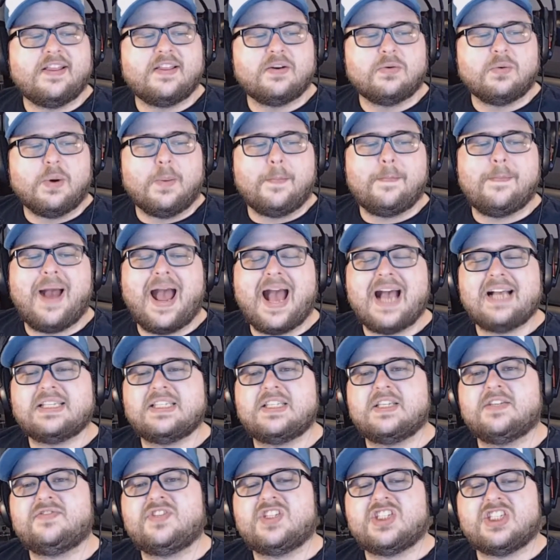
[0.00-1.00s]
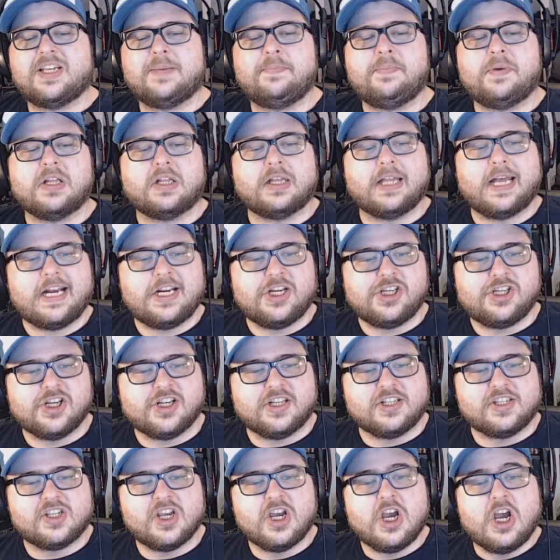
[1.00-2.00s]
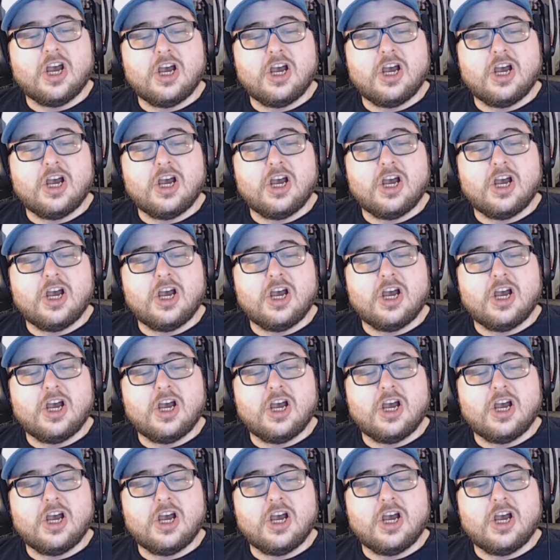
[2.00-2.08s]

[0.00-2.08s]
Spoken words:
There were massive stipulations